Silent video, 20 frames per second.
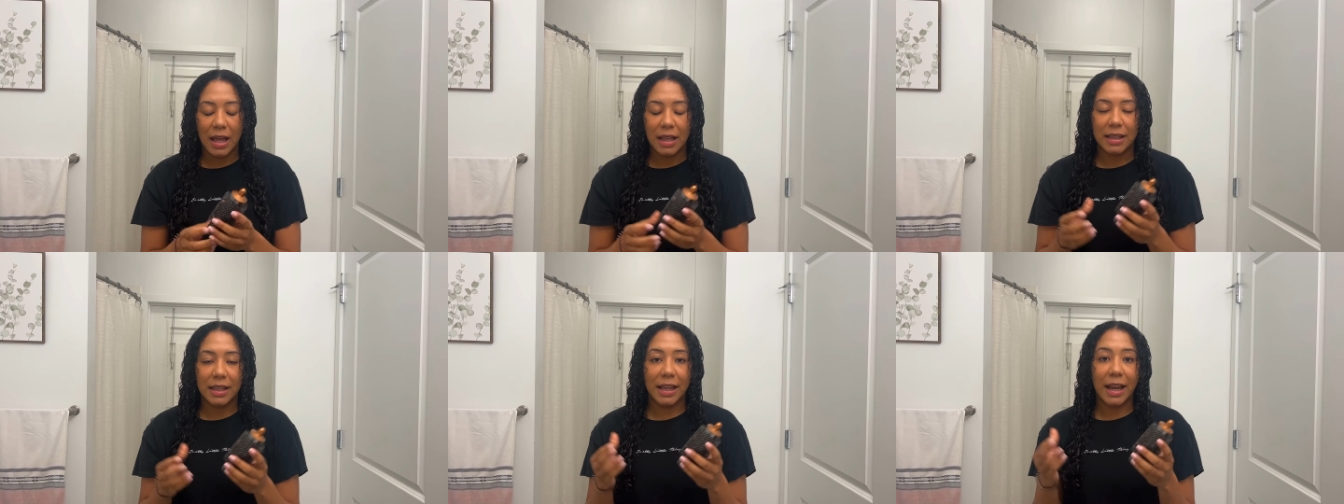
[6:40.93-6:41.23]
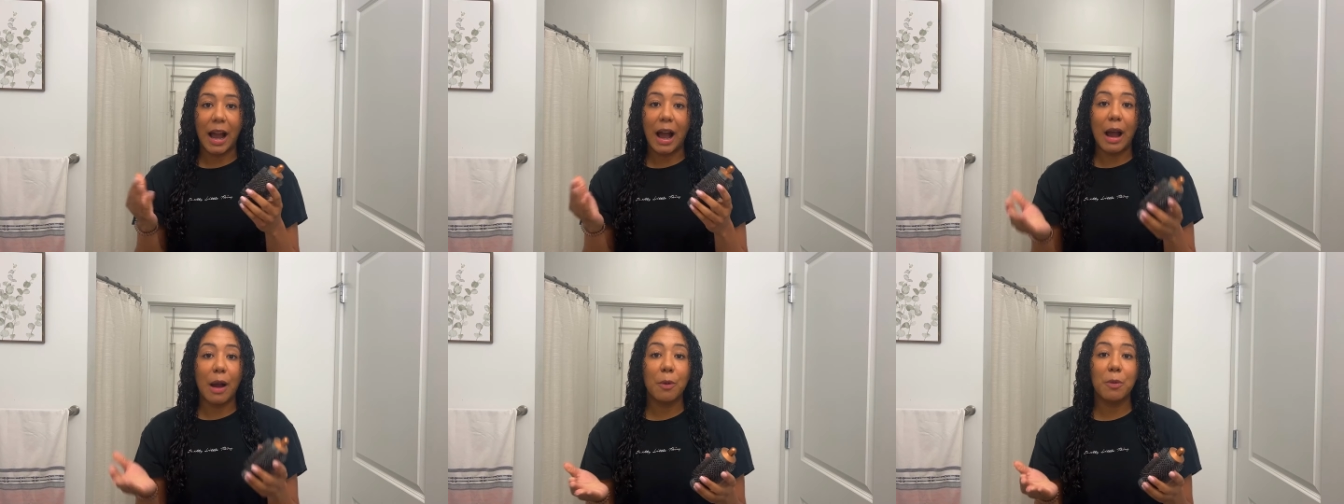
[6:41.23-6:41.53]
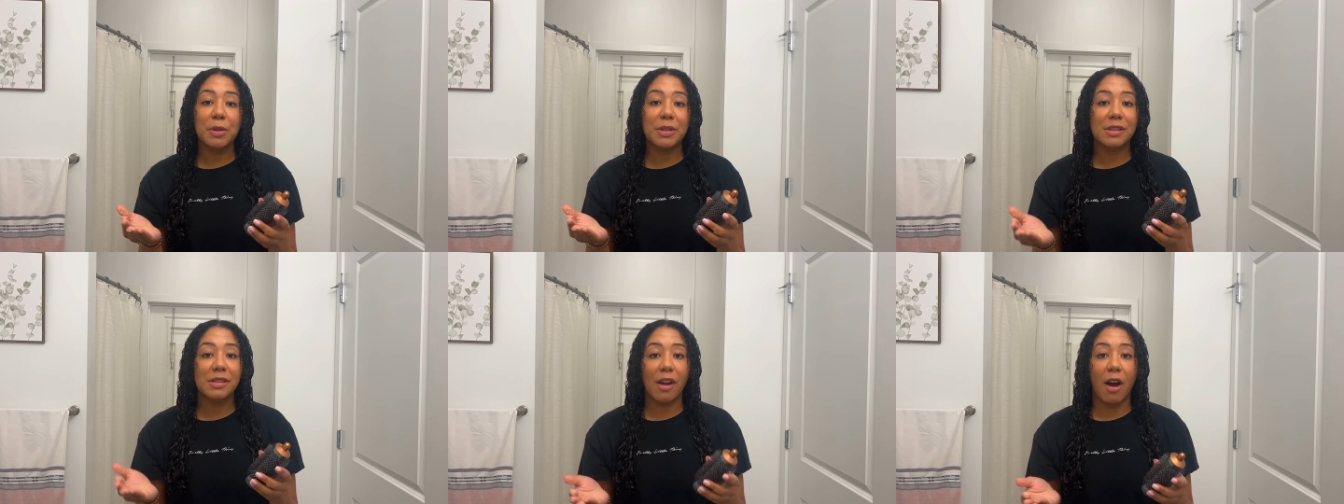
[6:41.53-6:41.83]
like, I
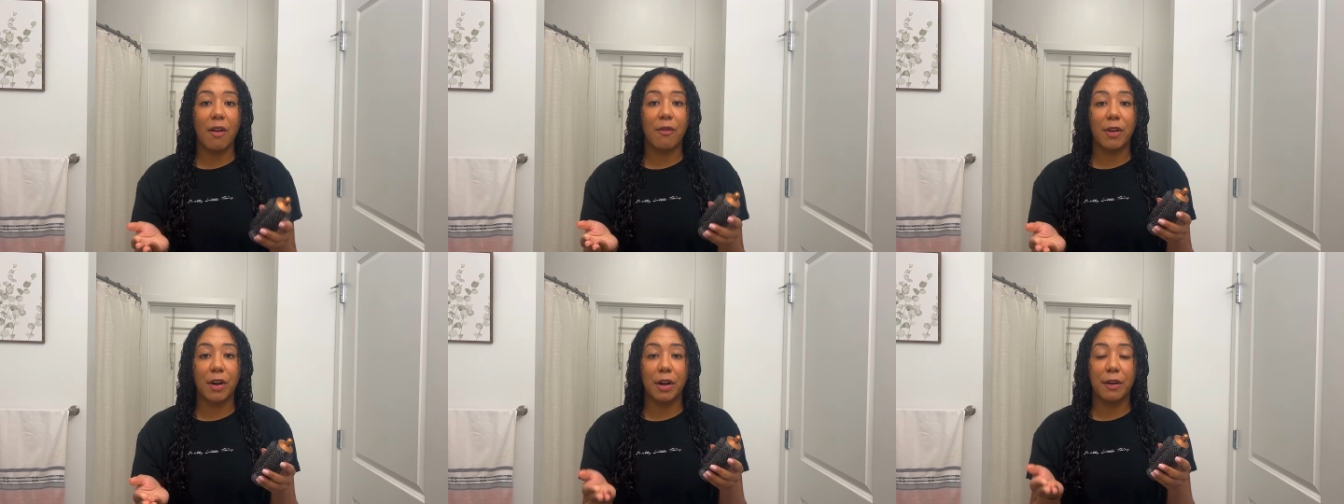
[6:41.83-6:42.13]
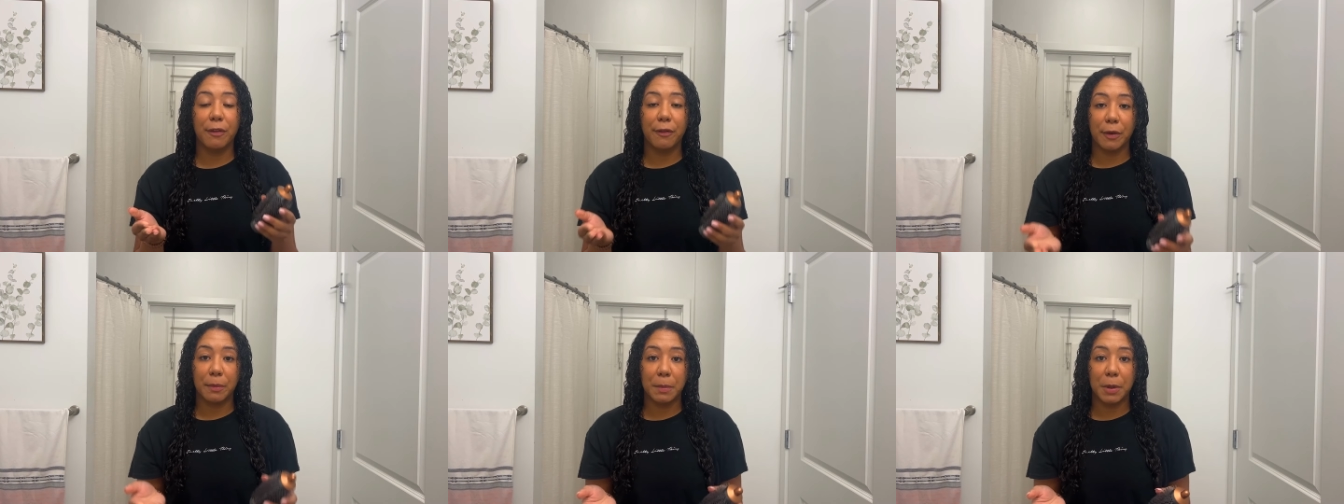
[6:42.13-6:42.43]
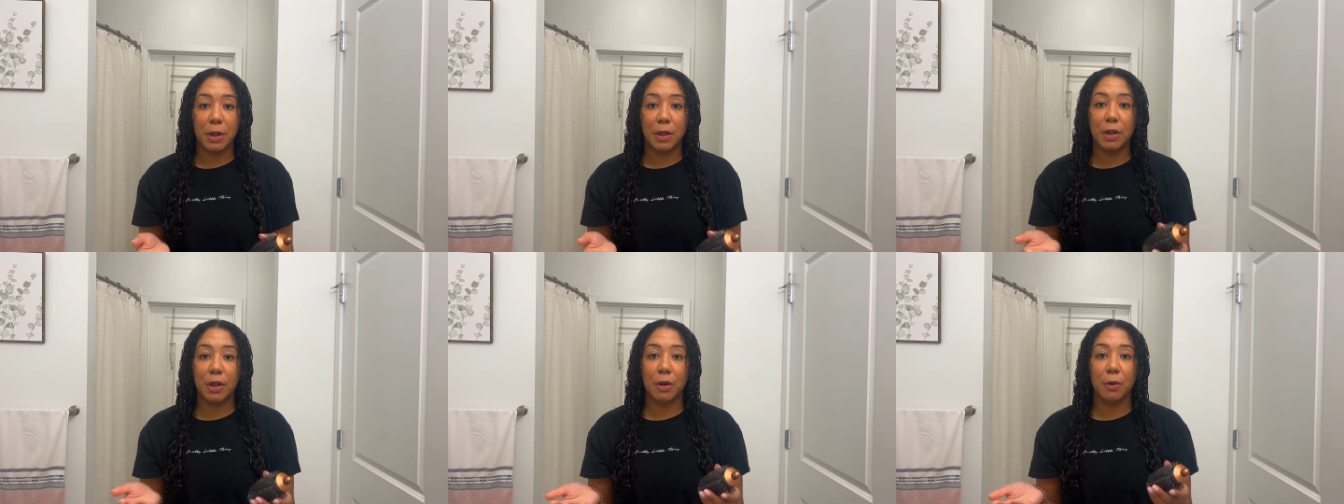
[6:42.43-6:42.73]
was not very
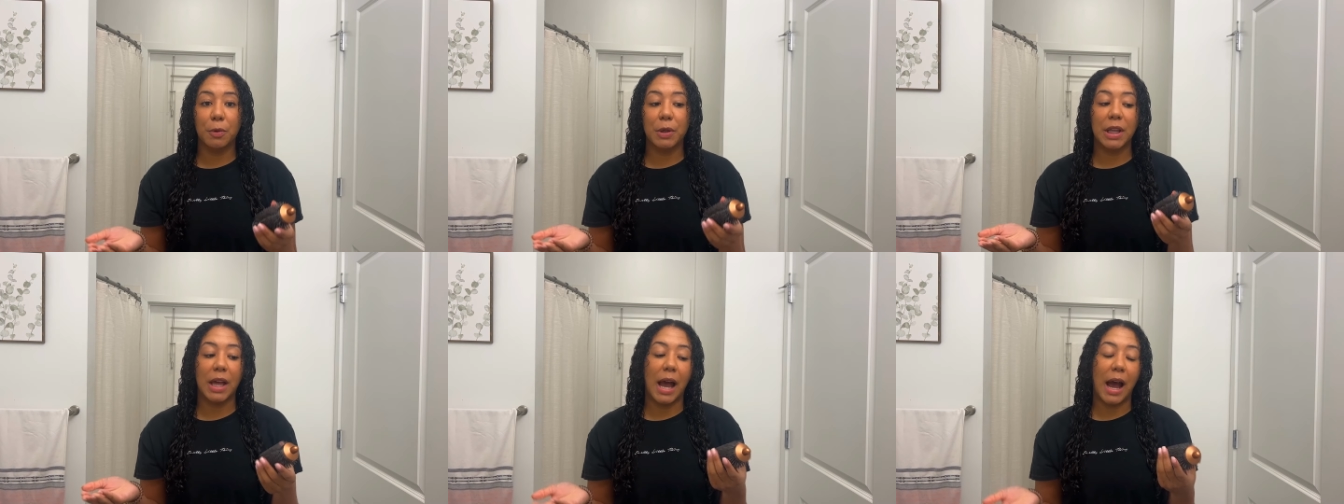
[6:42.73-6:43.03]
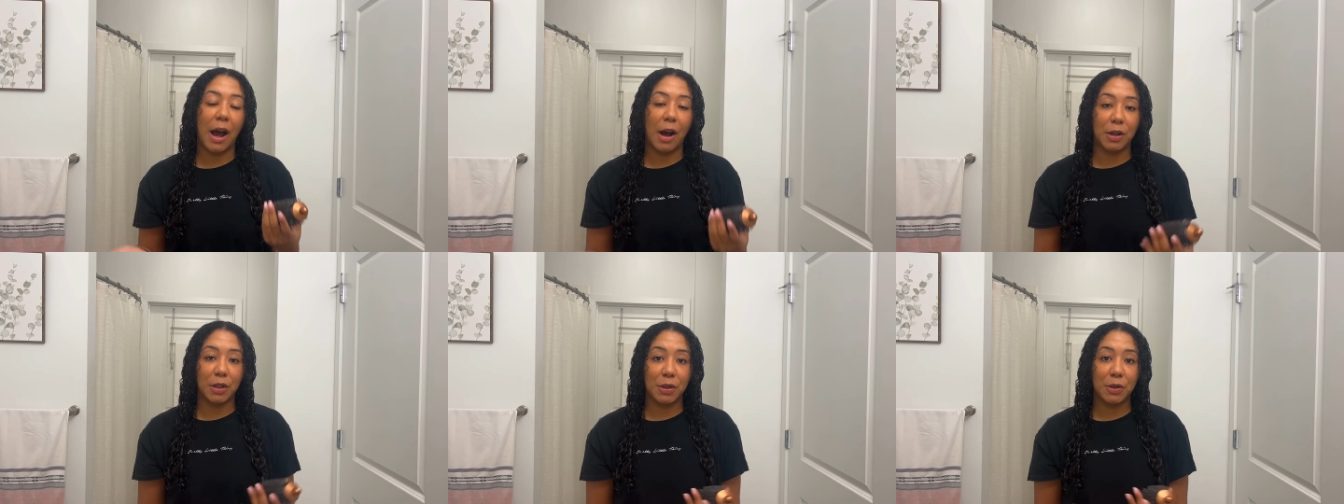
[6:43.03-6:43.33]
familiar with how to